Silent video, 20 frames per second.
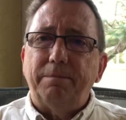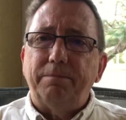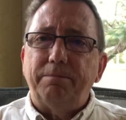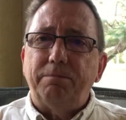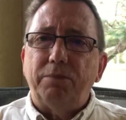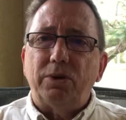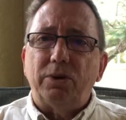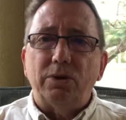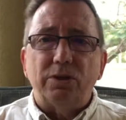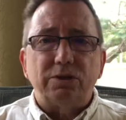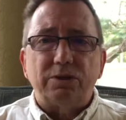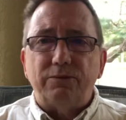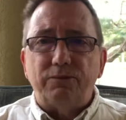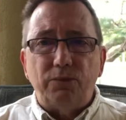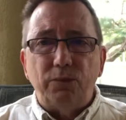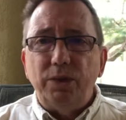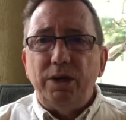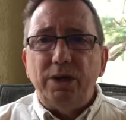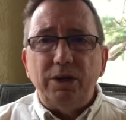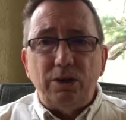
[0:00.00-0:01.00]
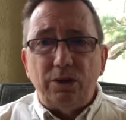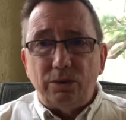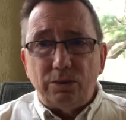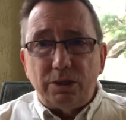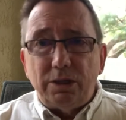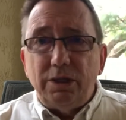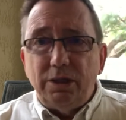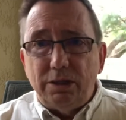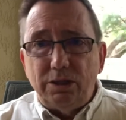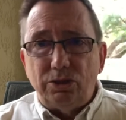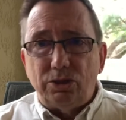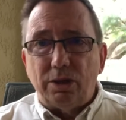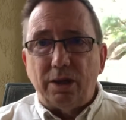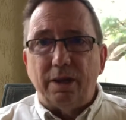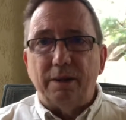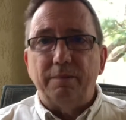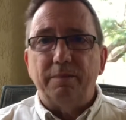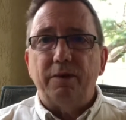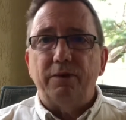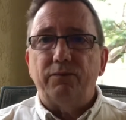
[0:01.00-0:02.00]
Because if we don't teach
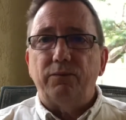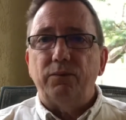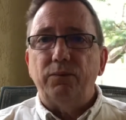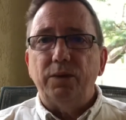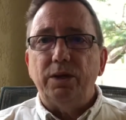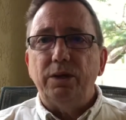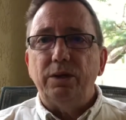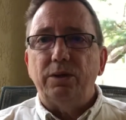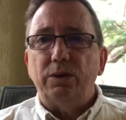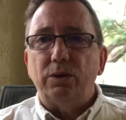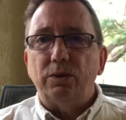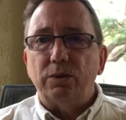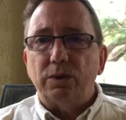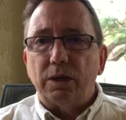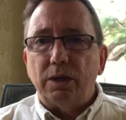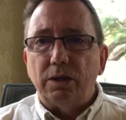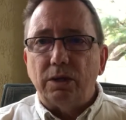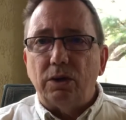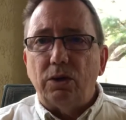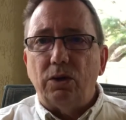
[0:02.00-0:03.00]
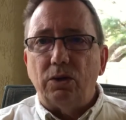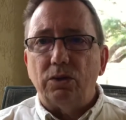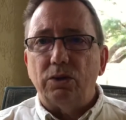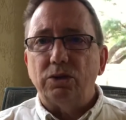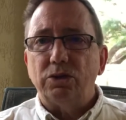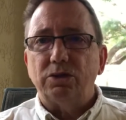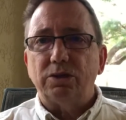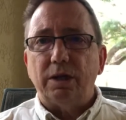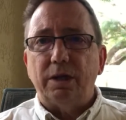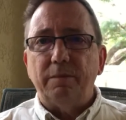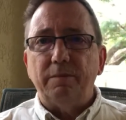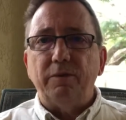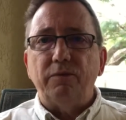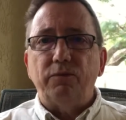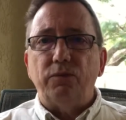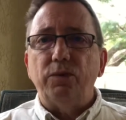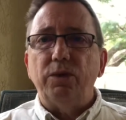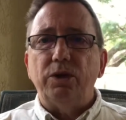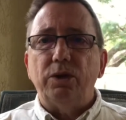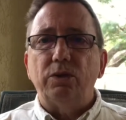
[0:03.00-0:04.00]
them, if we don't encourage them,
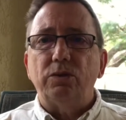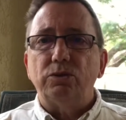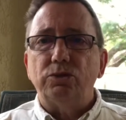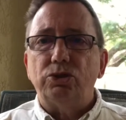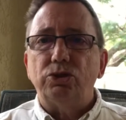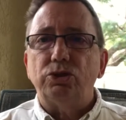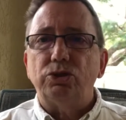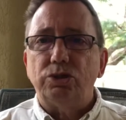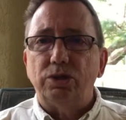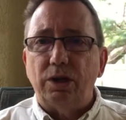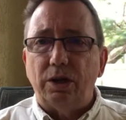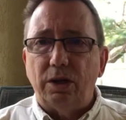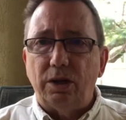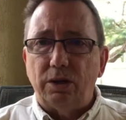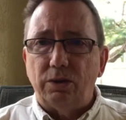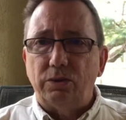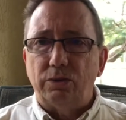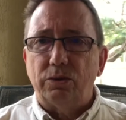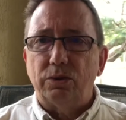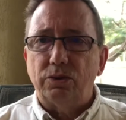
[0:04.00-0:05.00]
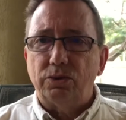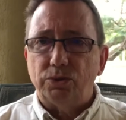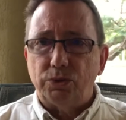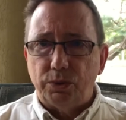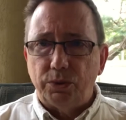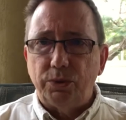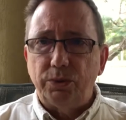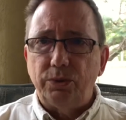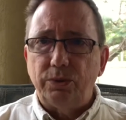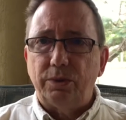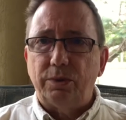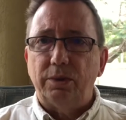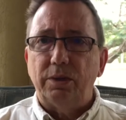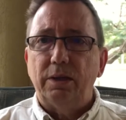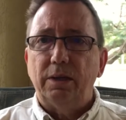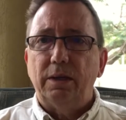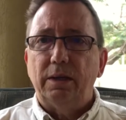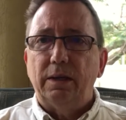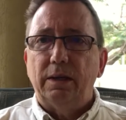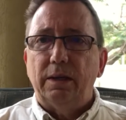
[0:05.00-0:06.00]
if we don't share the truth
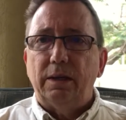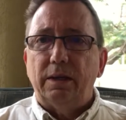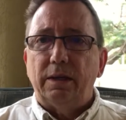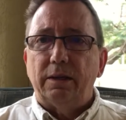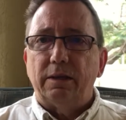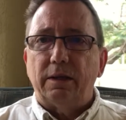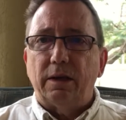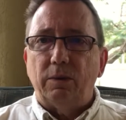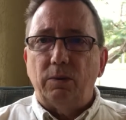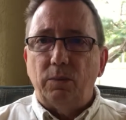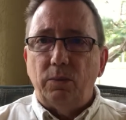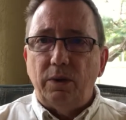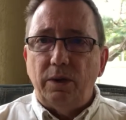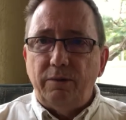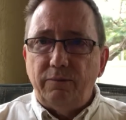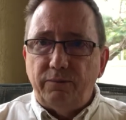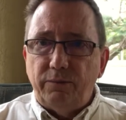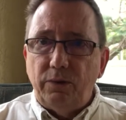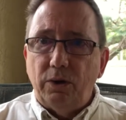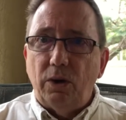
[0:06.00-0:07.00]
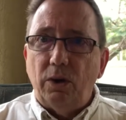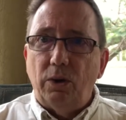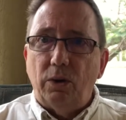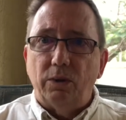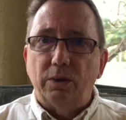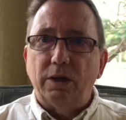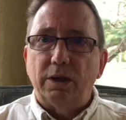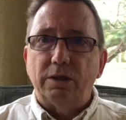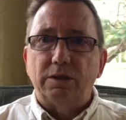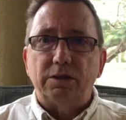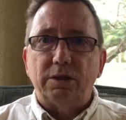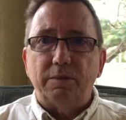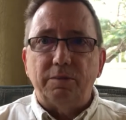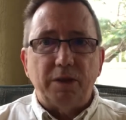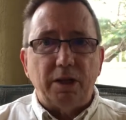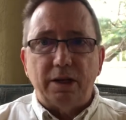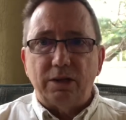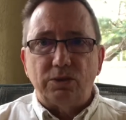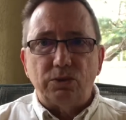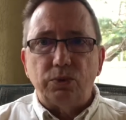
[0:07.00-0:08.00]
that we've known, and some of
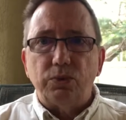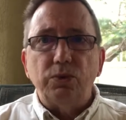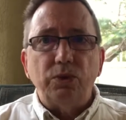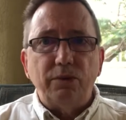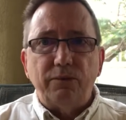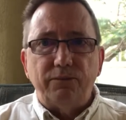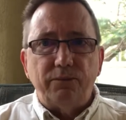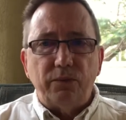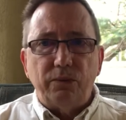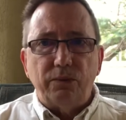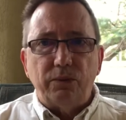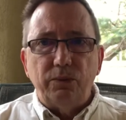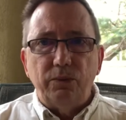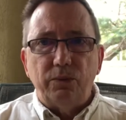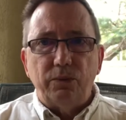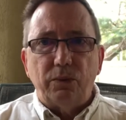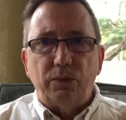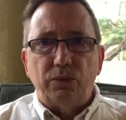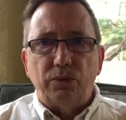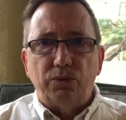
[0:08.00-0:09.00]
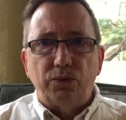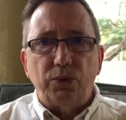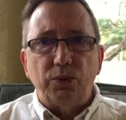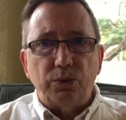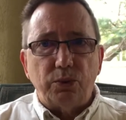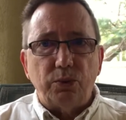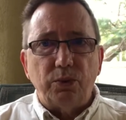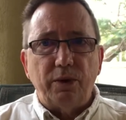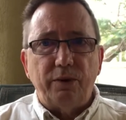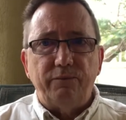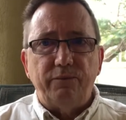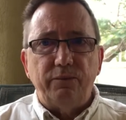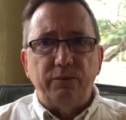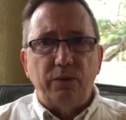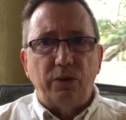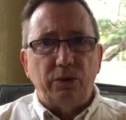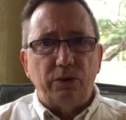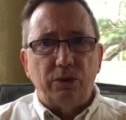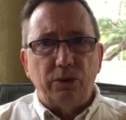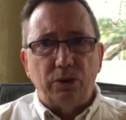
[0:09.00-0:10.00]
that truth we've
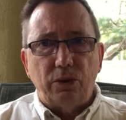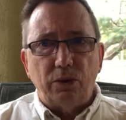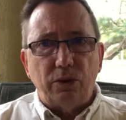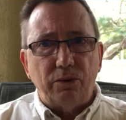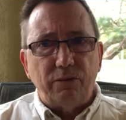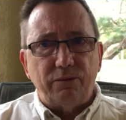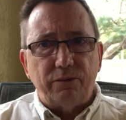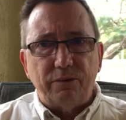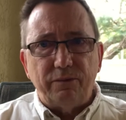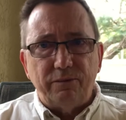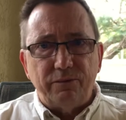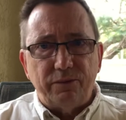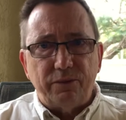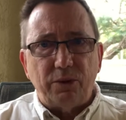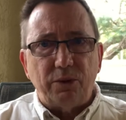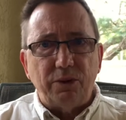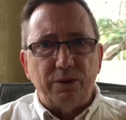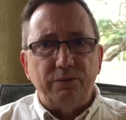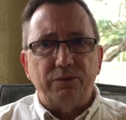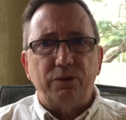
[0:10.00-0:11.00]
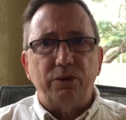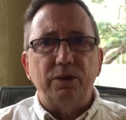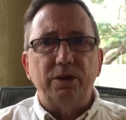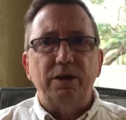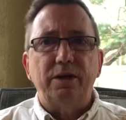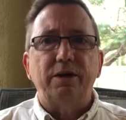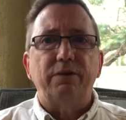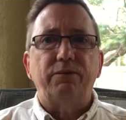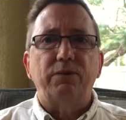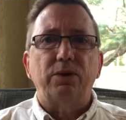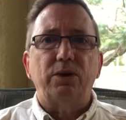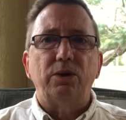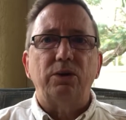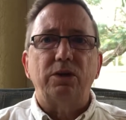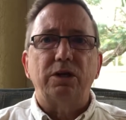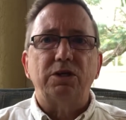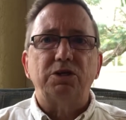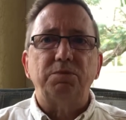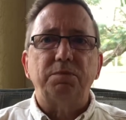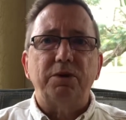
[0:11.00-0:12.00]
learned from very, very
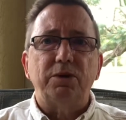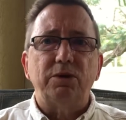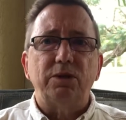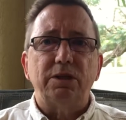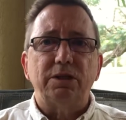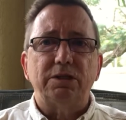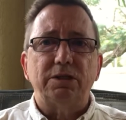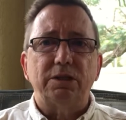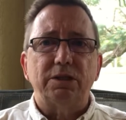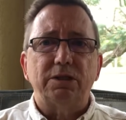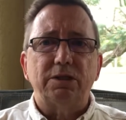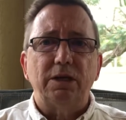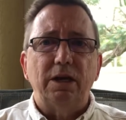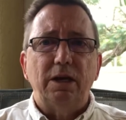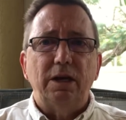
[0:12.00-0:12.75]
difficult experiences,